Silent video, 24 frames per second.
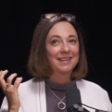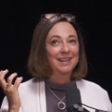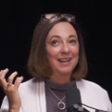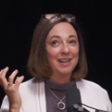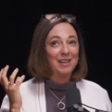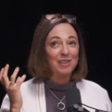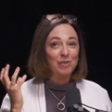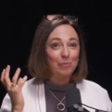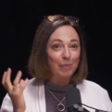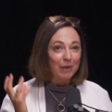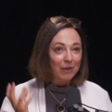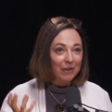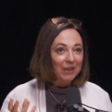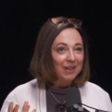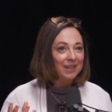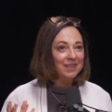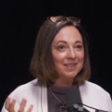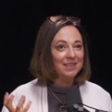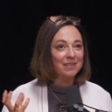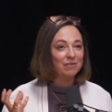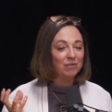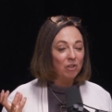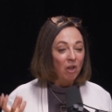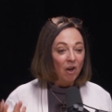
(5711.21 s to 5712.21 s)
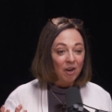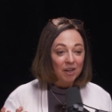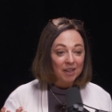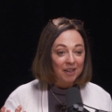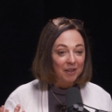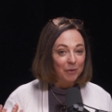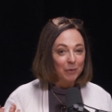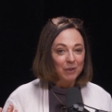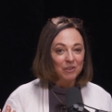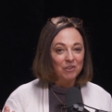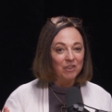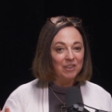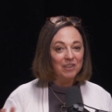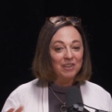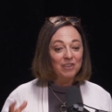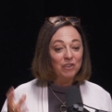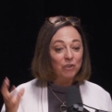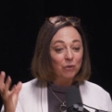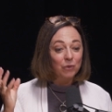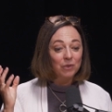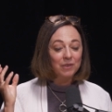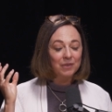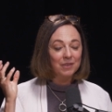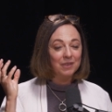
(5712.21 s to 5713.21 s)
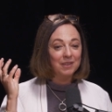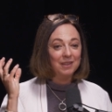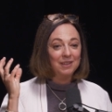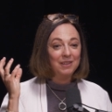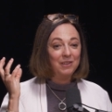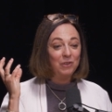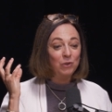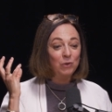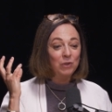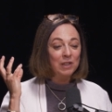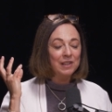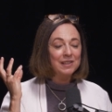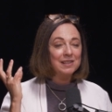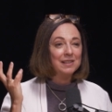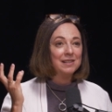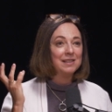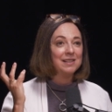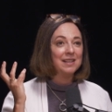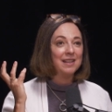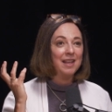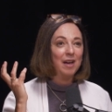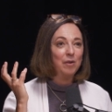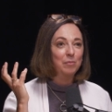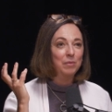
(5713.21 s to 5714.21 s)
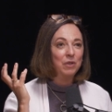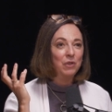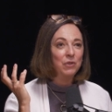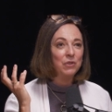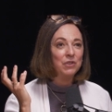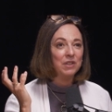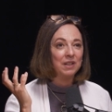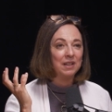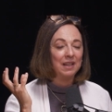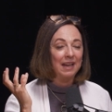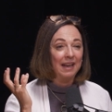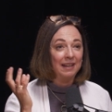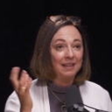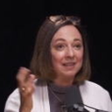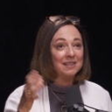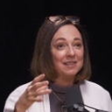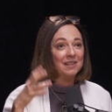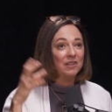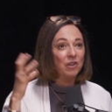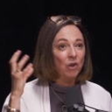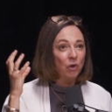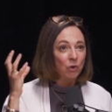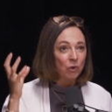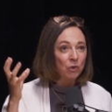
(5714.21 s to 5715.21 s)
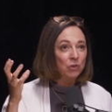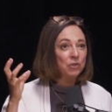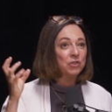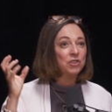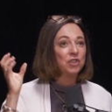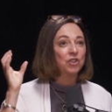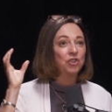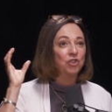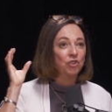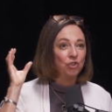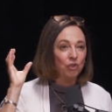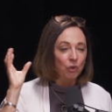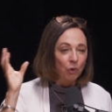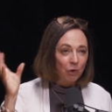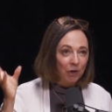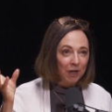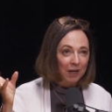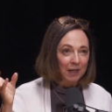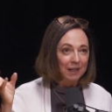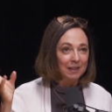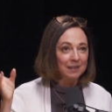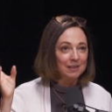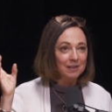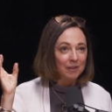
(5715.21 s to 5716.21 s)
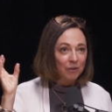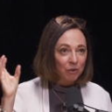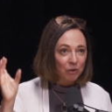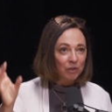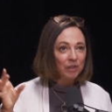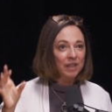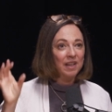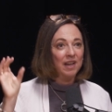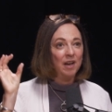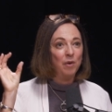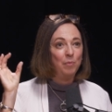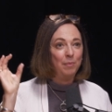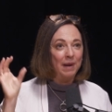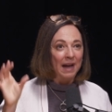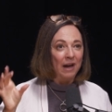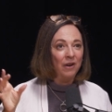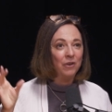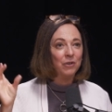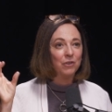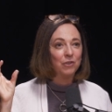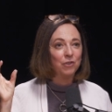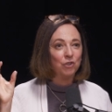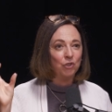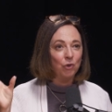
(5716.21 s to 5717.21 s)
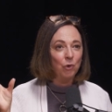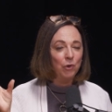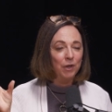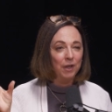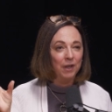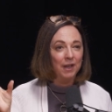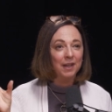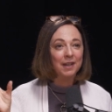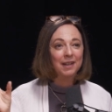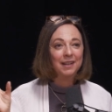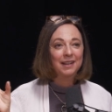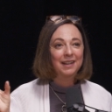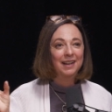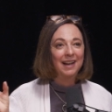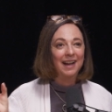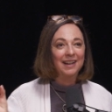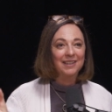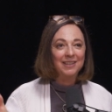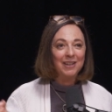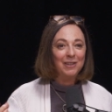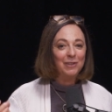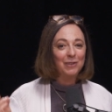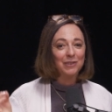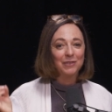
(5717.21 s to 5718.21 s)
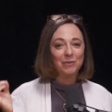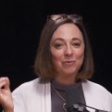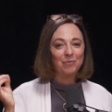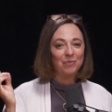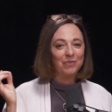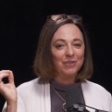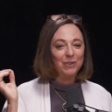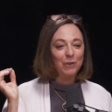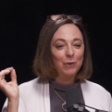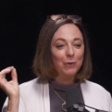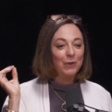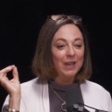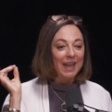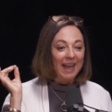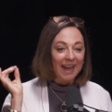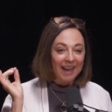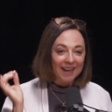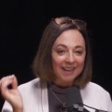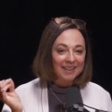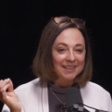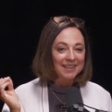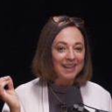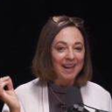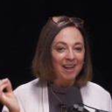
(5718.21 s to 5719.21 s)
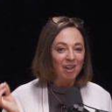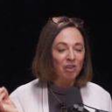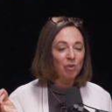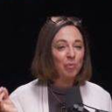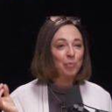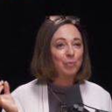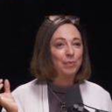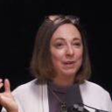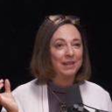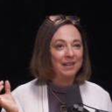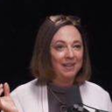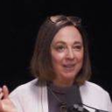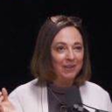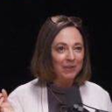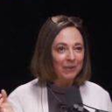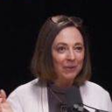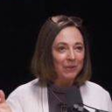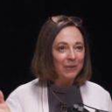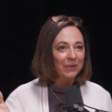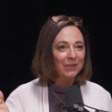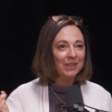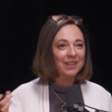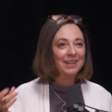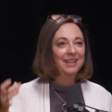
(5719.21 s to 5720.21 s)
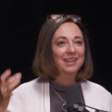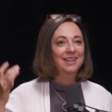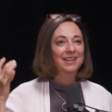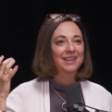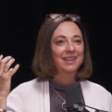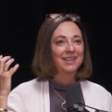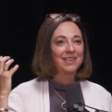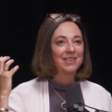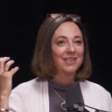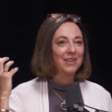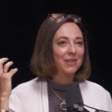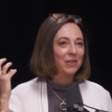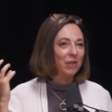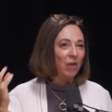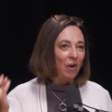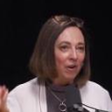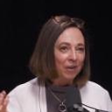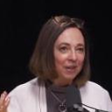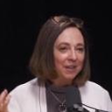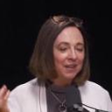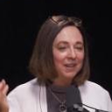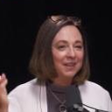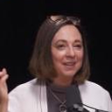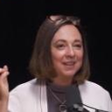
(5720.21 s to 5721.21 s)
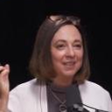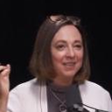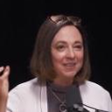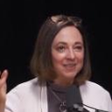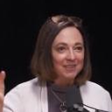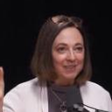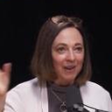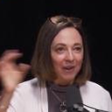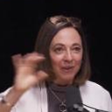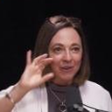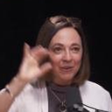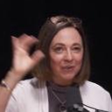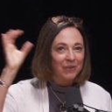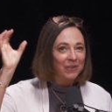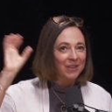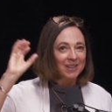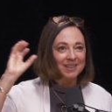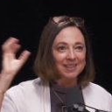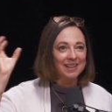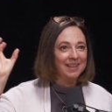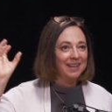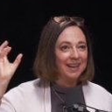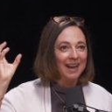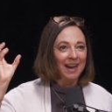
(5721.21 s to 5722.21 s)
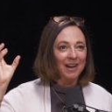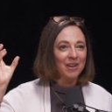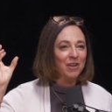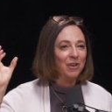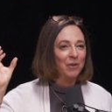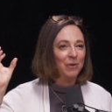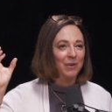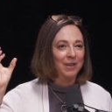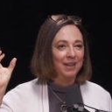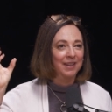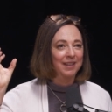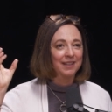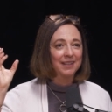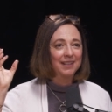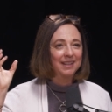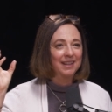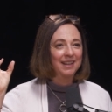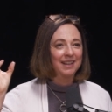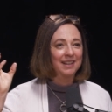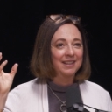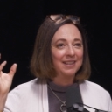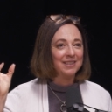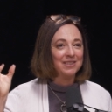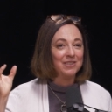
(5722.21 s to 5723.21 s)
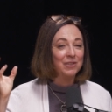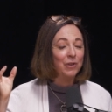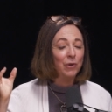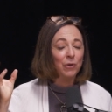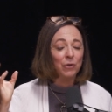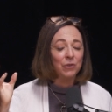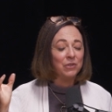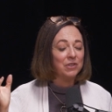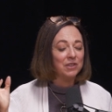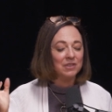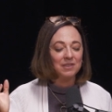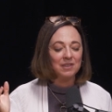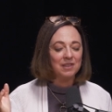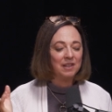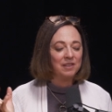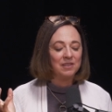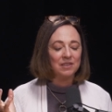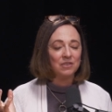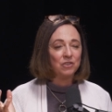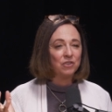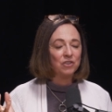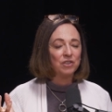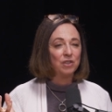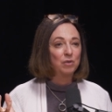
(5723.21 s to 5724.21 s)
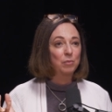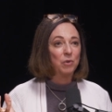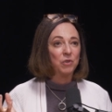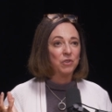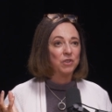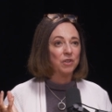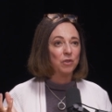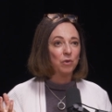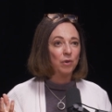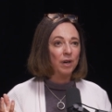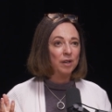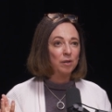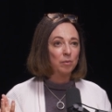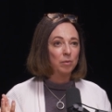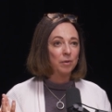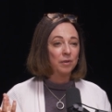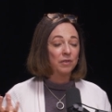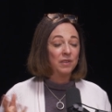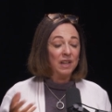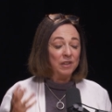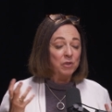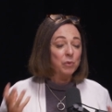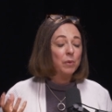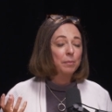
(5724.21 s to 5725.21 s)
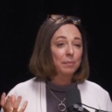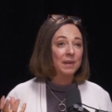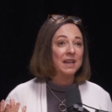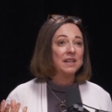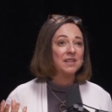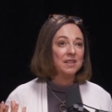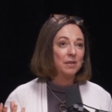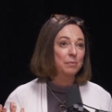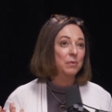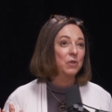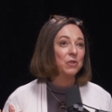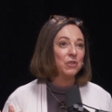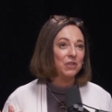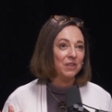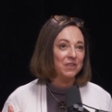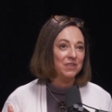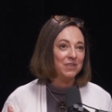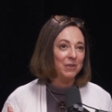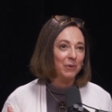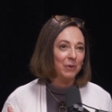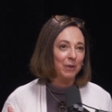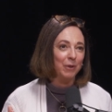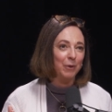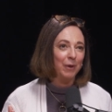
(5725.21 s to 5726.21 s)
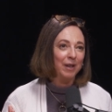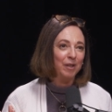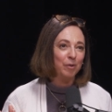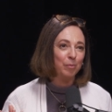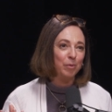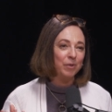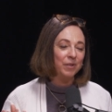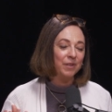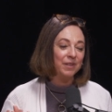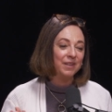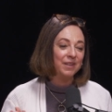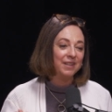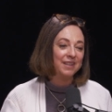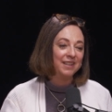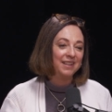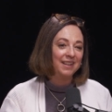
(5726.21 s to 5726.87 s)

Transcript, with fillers: experience of longing, which, like, you, you listen to that music and it's an ode to joy. It's literally about joy. And yet you can't help but hear the longing and the sorrow that's like echoing mm. in its notes. It's it's just the most incredible. That's what makes the music so incredible.